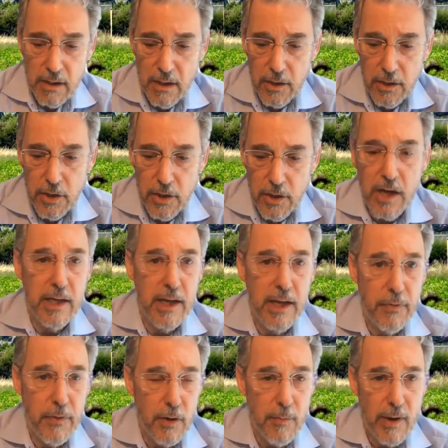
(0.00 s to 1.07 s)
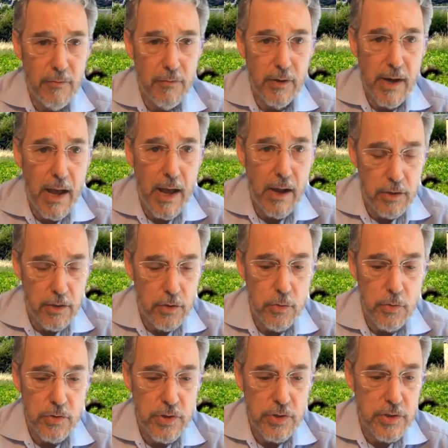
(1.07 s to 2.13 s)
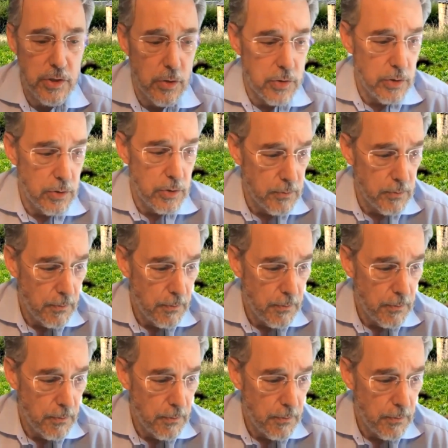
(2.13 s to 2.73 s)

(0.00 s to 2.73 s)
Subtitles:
not going to get there by figuring out how to use the CO2.